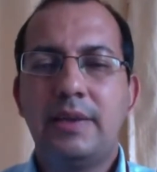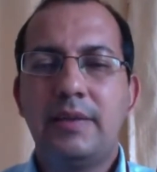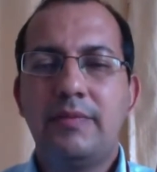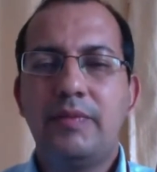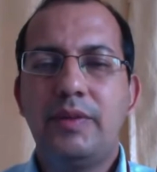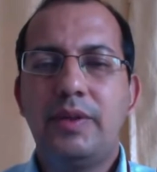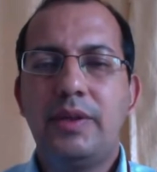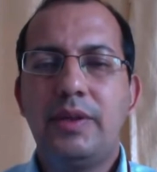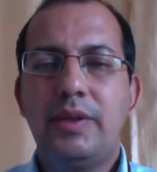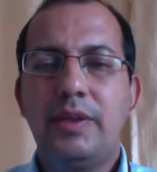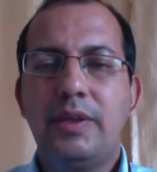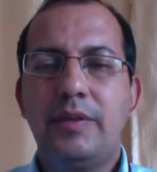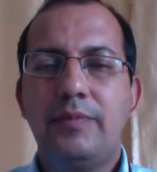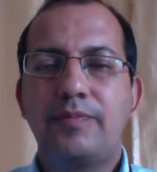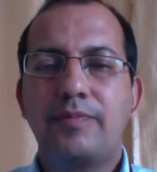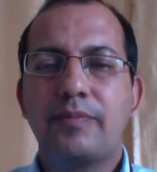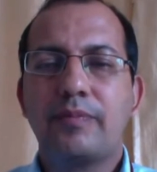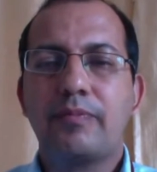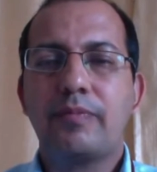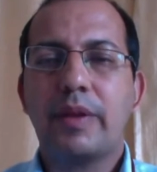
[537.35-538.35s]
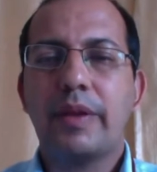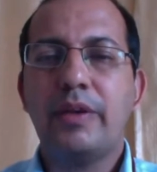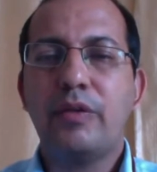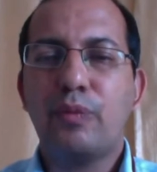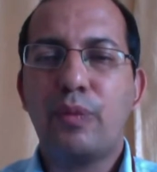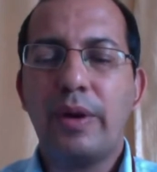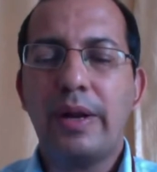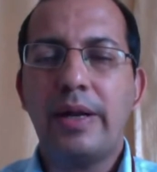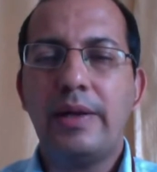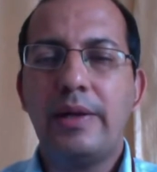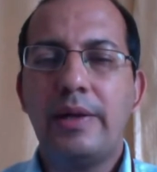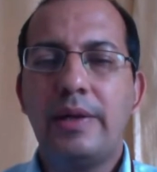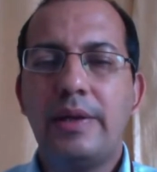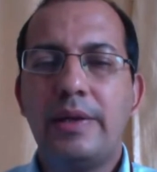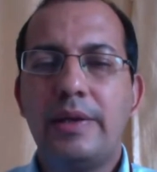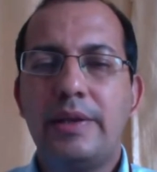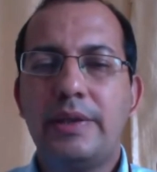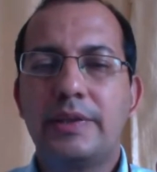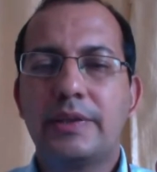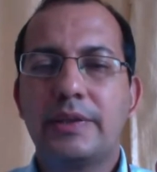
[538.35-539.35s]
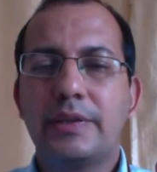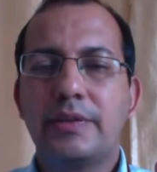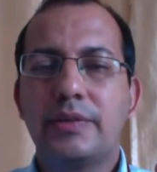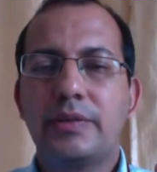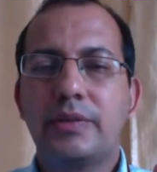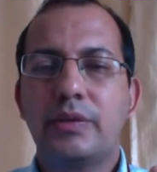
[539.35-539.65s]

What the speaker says: the infrared radiations